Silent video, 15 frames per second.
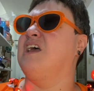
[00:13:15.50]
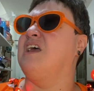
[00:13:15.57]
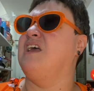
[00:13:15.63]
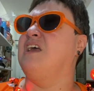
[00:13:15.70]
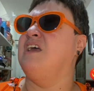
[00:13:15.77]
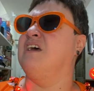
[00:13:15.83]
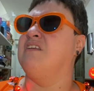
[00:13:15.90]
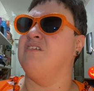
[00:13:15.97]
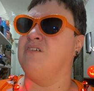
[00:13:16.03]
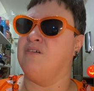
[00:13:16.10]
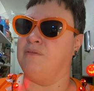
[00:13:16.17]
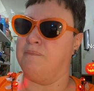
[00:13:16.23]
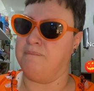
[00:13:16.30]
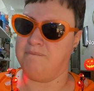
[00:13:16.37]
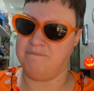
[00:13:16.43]

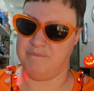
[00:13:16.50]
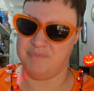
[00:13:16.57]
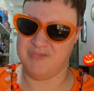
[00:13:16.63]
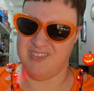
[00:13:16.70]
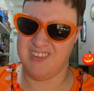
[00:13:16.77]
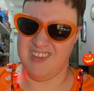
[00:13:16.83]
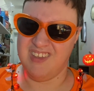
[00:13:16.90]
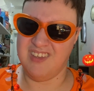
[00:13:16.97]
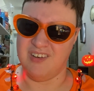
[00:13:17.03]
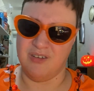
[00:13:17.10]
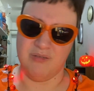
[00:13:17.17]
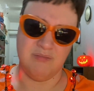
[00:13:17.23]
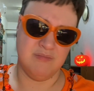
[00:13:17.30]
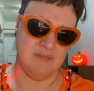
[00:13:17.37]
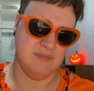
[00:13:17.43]
And, you know,
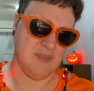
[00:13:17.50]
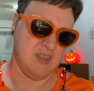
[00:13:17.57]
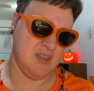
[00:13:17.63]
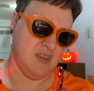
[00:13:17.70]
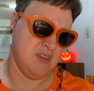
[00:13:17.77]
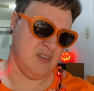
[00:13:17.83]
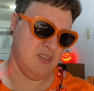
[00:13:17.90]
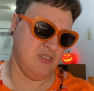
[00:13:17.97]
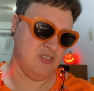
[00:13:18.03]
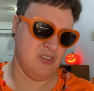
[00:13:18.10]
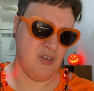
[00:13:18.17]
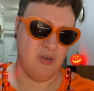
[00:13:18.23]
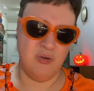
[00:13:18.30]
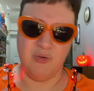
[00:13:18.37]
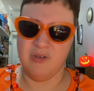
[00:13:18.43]

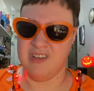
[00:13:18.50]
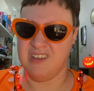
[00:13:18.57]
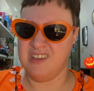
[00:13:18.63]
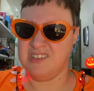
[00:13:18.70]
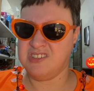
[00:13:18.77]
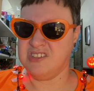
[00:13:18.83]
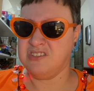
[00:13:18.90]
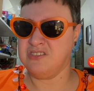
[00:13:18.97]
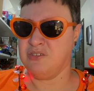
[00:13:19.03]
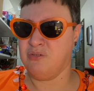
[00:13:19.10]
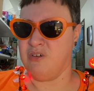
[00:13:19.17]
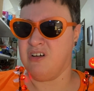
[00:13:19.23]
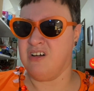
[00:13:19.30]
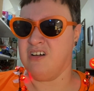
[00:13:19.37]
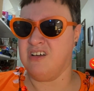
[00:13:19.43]
so it's just so
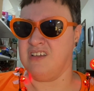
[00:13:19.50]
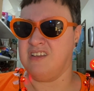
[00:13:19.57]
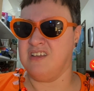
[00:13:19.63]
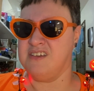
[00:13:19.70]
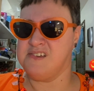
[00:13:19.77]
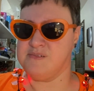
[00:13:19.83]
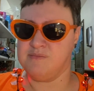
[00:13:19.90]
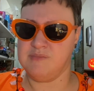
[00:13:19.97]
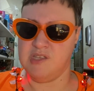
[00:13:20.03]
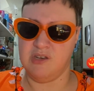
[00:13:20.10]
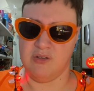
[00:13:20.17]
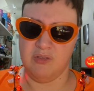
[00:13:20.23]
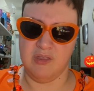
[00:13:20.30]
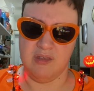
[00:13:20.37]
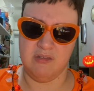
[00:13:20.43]
odd, you know,
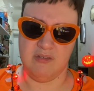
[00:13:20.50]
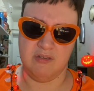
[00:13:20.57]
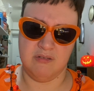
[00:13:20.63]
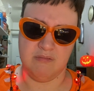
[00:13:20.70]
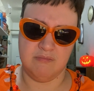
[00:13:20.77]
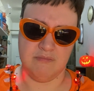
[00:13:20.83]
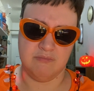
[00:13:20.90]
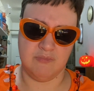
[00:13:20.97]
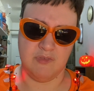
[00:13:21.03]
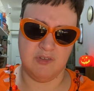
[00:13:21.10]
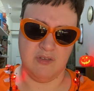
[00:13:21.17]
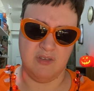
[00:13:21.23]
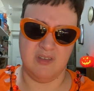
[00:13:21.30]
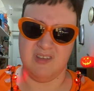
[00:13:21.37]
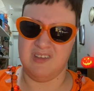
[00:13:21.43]
that
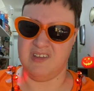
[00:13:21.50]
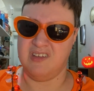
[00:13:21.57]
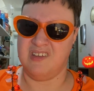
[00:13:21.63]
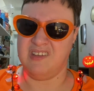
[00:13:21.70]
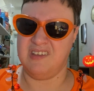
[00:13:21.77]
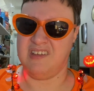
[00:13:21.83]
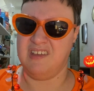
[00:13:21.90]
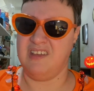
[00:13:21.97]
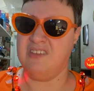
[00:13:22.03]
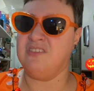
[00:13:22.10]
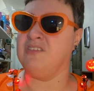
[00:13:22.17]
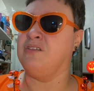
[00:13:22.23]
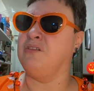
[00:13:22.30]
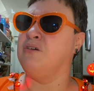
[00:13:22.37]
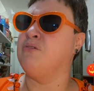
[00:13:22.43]
it's the
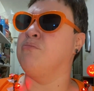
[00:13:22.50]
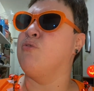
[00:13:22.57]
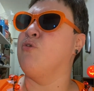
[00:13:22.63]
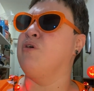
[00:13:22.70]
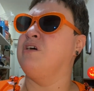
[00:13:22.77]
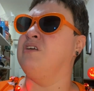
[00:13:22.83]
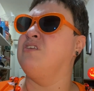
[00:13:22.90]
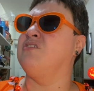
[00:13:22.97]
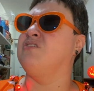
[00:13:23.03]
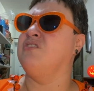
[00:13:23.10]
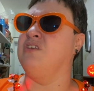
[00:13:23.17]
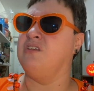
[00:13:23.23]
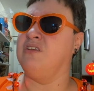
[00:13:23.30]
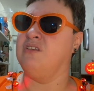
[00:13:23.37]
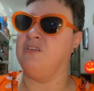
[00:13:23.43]
little boys
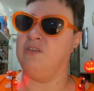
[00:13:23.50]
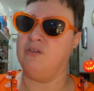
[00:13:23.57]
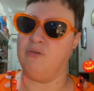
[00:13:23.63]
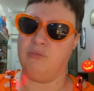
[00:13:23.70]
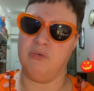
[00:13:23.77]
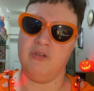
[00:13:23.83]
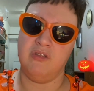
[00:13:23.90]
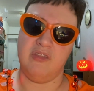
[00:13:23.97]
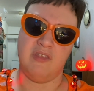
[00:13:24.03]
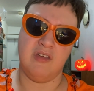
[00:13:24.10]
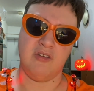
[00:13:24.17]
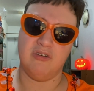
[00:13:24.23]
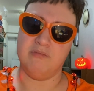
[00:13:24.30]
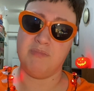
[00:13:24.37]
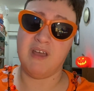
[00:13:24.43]
that, you know, really they
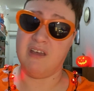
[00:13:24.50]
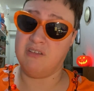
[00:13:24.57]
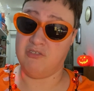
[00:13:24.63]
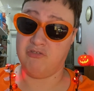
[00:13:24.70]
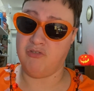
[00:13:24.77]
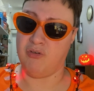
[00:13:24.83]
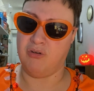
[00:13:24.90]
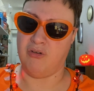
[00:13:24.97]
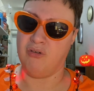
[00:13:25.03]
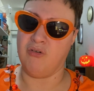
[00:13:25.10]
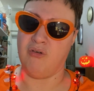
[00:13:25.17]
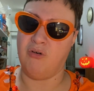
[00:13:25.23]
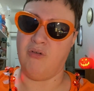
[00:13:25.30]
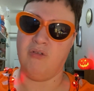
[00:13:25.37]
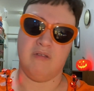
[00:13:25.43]
could pass for a
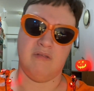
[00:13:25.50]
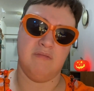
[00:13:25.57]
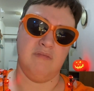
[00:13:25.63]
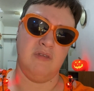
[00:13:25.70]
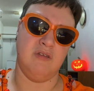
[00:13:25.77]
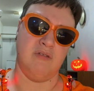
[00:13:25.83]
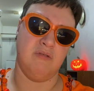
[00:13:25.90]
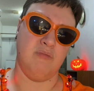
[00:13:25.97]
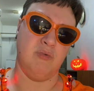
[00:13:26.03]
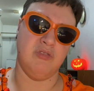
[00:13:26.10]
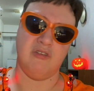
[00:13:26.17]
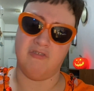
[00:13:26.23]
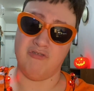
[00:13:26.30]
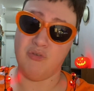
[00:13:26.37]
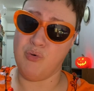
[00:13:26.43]
girl, you know, with
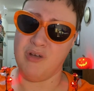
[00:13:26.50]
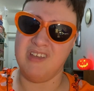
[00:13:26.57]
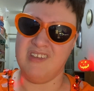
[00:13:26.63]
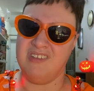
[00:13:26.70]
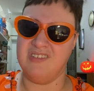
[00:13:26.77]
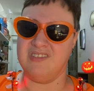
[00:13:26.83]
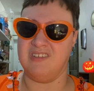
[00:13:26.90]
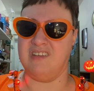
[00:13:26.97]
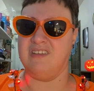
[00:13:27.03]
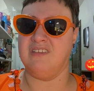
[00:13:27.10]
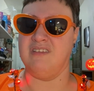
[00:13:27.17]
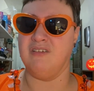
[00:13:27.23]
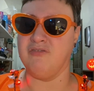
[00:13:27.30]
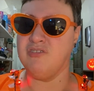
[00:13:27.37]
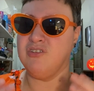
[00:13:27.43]
their voice and
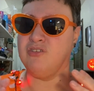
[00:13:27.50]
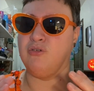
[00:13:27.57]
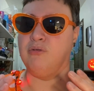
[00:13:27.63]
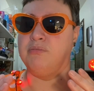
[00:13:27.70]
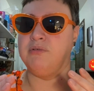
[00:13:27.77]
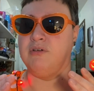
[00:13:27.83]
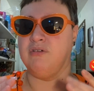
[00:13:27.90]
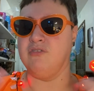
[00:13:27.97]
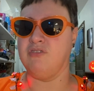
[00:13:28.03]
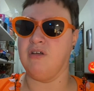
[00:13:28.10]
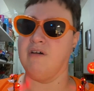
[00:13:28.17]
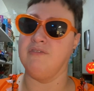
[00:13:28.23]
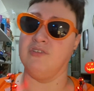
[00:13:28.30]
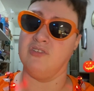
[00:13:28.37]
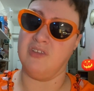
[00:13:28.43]
their physical appearance. And
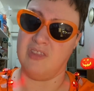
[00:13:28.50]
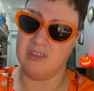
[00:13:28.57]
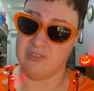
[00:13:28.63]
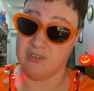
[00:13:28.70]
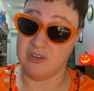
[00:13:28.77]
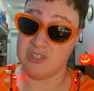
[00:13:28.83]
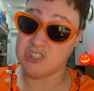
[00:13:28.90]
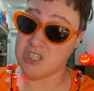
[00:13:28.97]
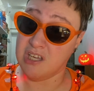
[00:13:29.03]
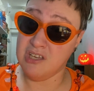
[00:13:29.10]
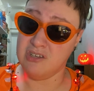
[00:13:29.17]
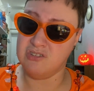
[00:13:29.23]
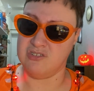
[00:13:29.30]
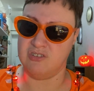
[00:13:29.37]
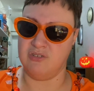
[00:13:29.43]
obviously that's going to
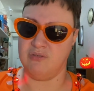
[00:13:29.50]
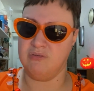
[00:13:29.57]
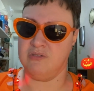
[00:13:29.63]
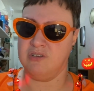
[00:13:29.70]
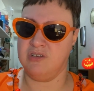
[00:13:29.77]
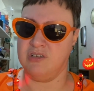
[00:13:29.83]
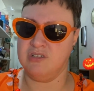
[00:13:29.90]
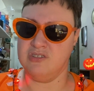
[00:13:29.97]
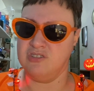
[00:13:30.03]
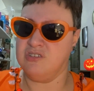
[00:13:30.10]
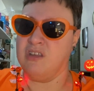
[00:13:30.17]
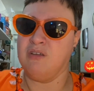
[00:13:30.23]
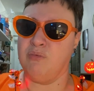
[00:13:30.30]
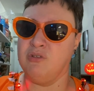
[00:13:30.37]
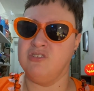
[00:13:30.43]
change soon. Just
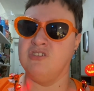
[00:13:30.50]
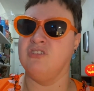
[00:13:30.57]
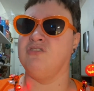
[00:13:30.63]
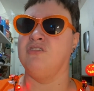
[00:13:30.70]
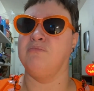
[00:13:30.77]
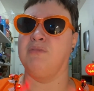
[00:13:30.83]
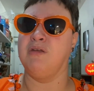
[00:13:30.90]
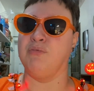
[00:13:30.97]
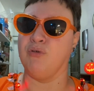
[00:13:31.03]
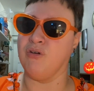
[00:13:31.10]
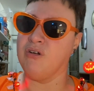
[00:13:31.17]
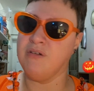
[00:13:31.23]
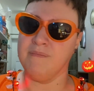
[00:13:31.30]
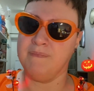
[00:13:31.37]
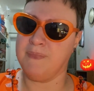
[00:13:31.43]
like with Justin Bieber,
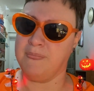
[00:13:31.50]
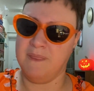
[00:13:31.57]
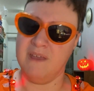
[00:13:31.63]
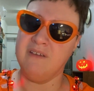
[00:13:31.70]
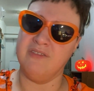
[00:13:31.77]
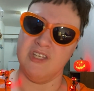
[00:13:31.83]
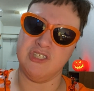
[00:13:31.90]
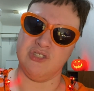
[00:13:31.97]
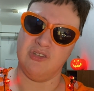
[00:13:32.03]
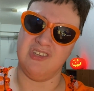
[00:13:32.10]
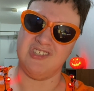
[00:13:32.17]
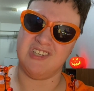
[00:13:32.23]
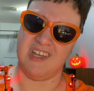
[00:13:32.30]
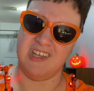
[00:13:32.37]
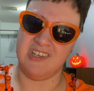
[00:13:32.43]
it eventually
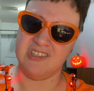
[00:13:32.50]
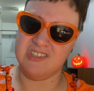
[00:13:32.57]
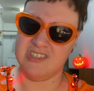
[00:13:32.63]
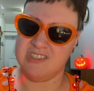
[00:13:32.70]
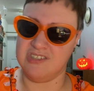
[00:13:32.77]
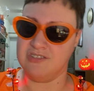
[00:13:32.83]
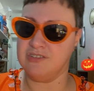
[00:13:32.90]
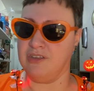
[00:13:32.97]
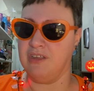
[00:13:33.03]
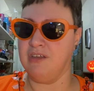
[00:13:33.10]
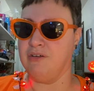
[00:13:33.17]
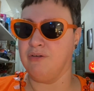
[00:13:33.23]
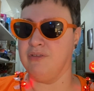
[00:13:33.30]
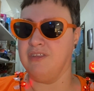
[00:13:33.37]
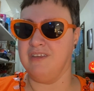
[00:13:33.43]
changed, just
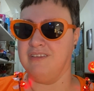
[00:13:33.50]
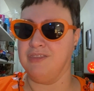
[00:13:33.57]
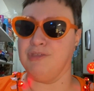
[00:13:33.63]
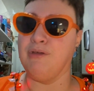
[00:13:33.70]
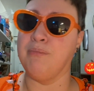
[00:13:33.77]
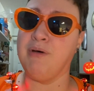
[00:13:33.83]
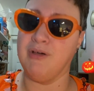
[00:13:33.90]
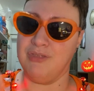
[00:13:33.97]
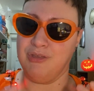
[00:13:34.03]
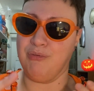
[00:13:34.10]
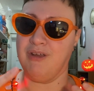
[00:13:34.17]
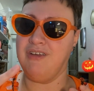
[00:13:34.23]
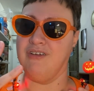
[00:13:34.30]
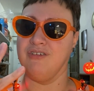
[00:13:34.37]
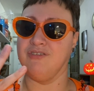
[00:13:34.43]
later, about 3
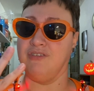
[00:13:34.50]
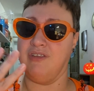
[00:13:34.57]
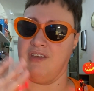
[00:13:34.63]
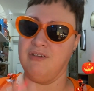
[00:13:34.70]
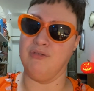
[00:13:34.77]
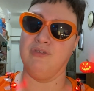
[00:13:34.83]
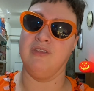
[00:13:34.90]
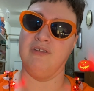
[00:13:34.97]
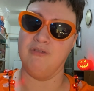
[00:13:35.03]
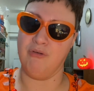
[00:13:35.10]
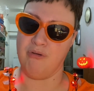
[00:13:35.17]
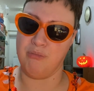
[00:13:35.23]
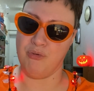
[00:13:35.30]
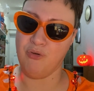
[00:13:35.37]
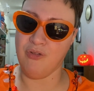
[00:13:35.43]
years later than
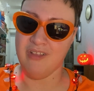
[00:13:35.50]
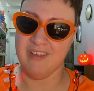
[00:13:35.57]
normal.